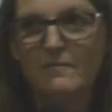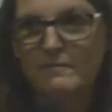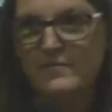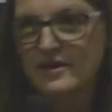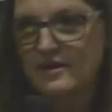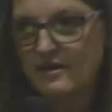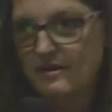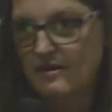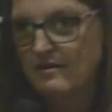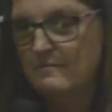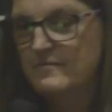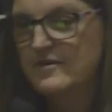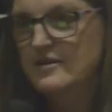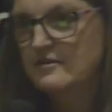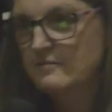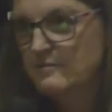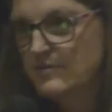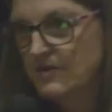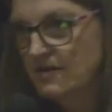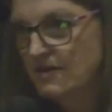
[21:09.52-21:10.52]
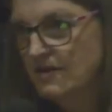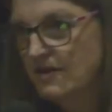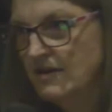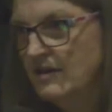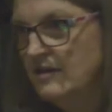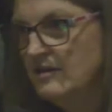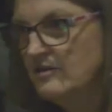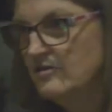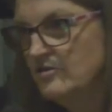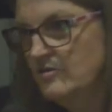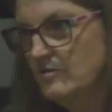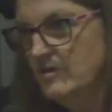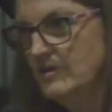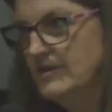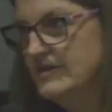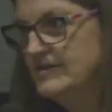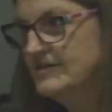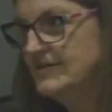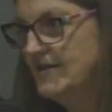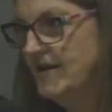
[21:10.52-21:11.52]
become independent in doing
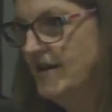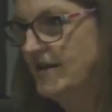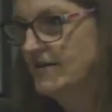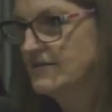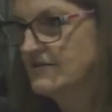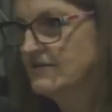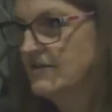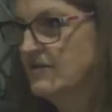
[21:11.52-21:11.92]
these things.